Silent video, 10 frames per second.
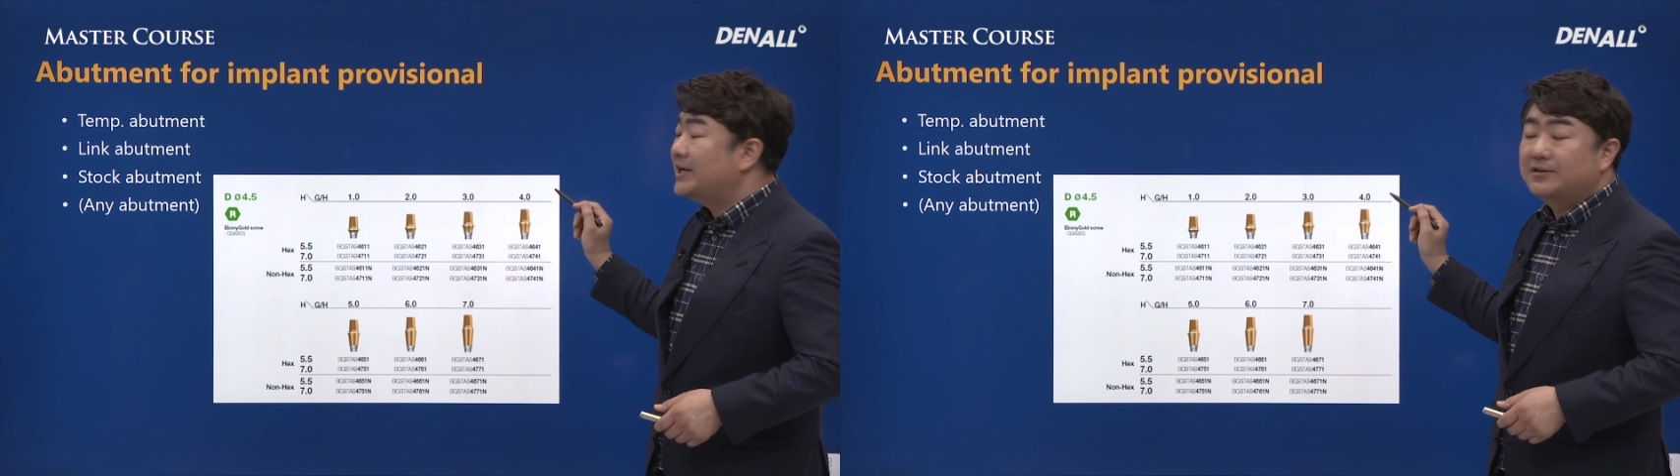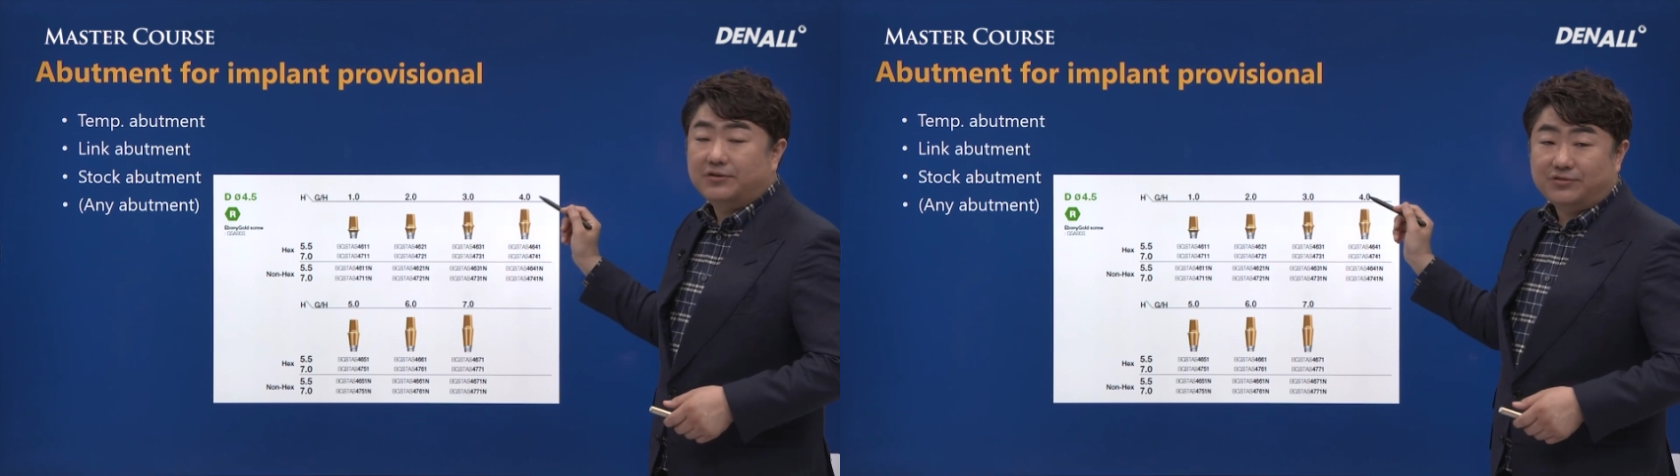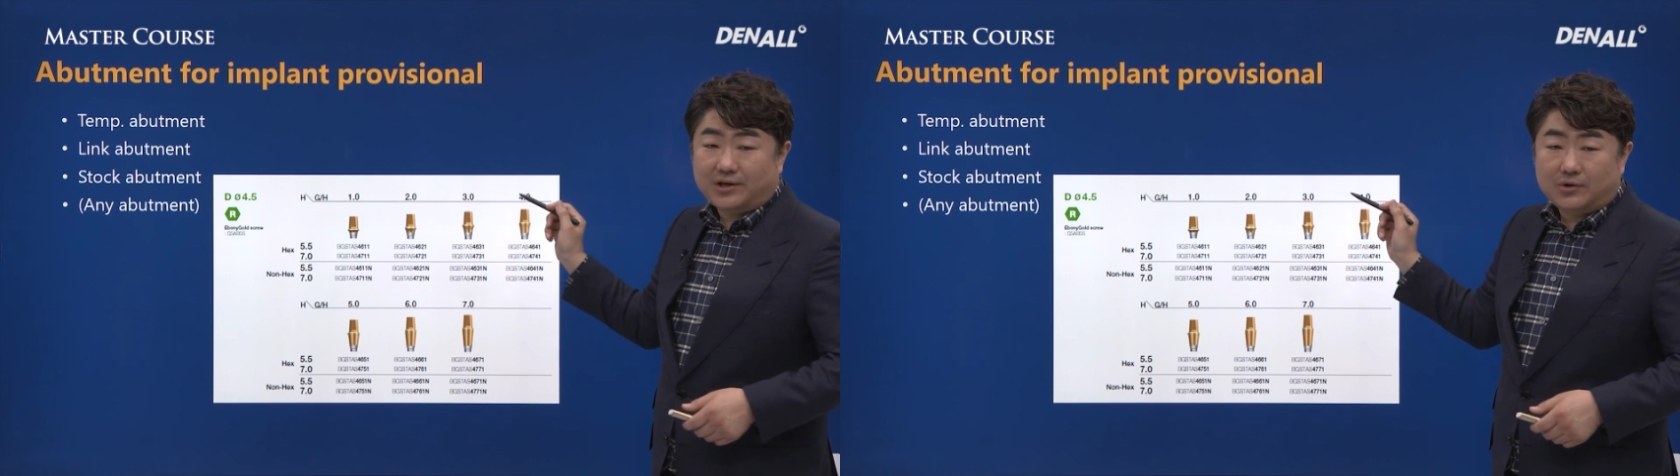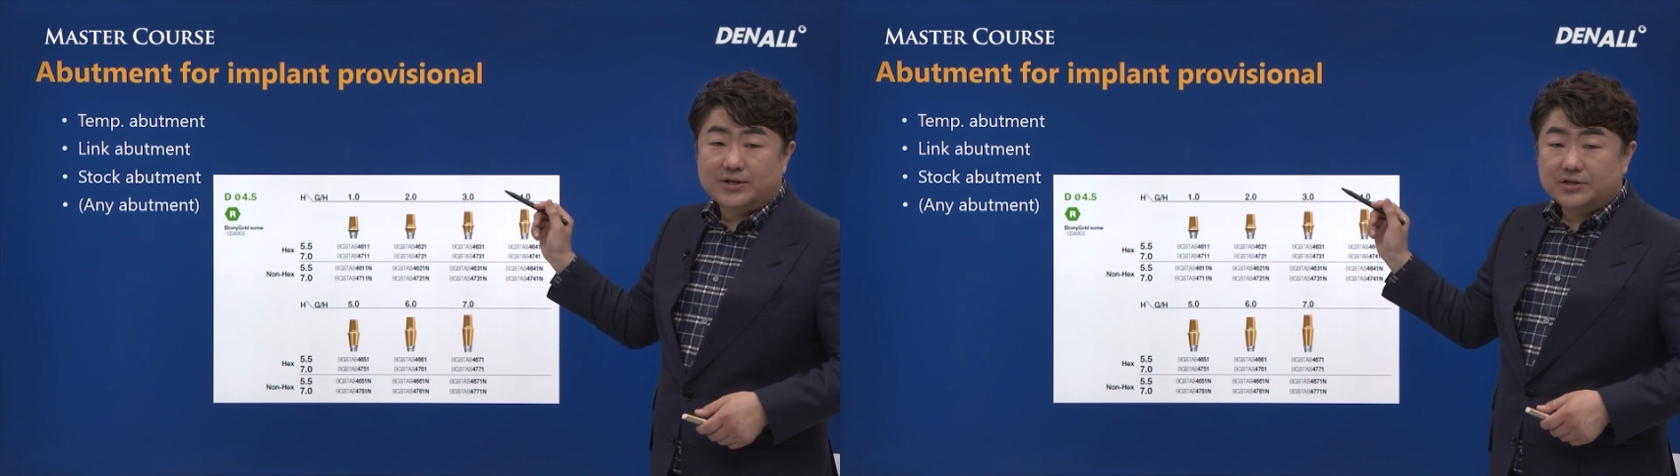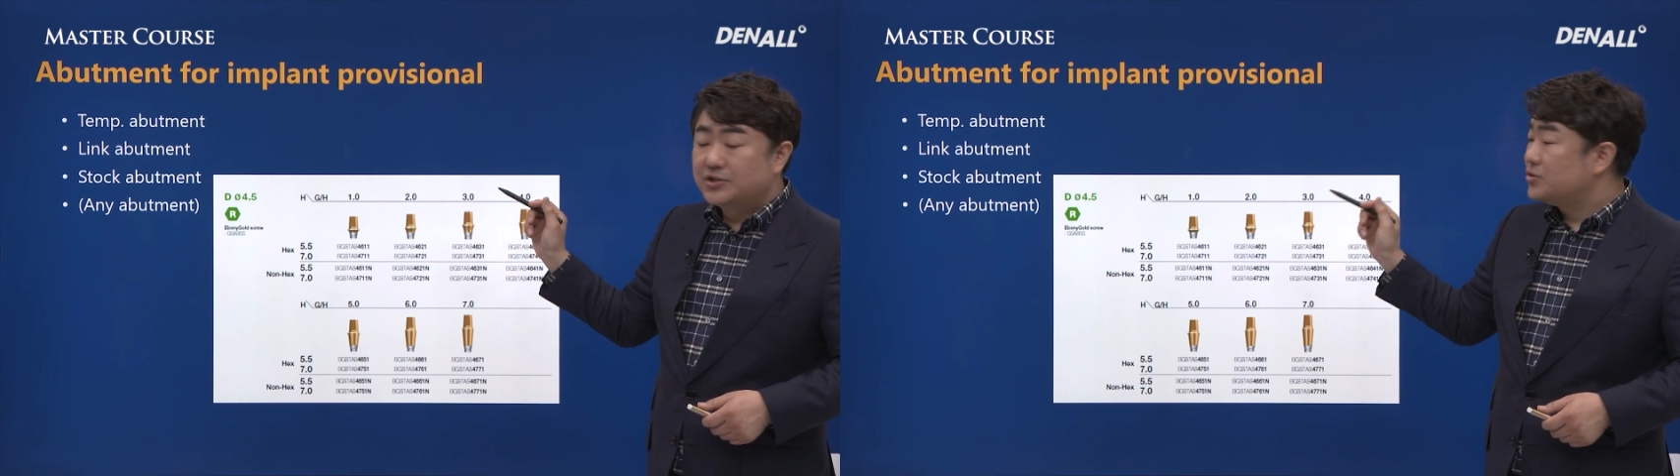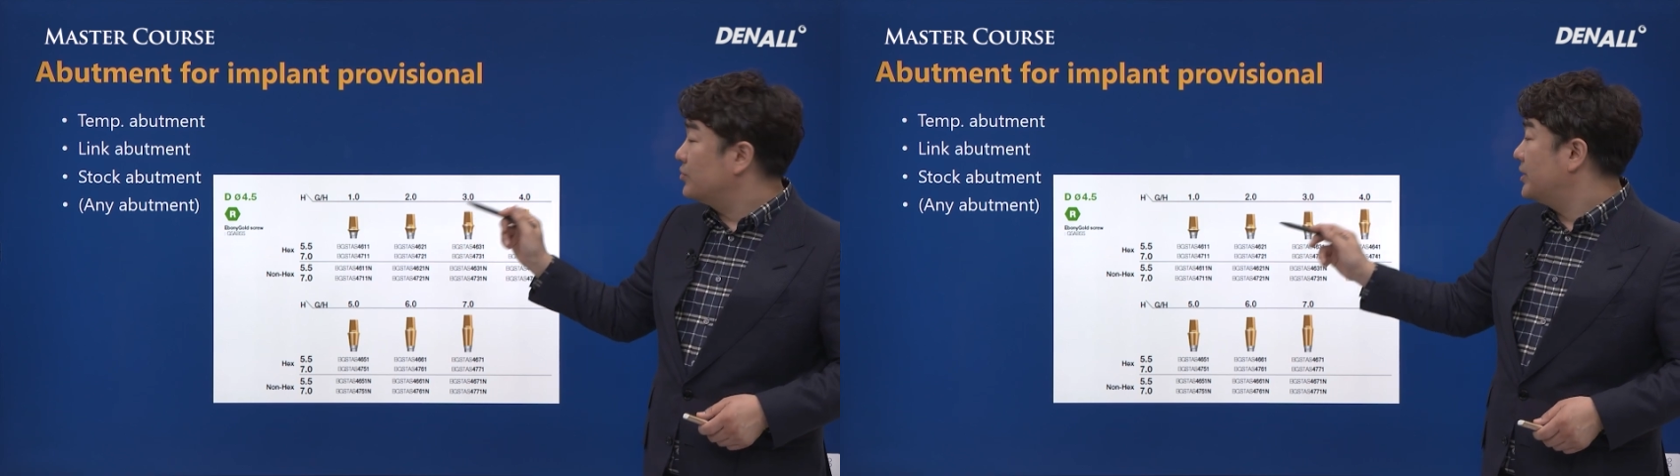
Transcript: it's better to use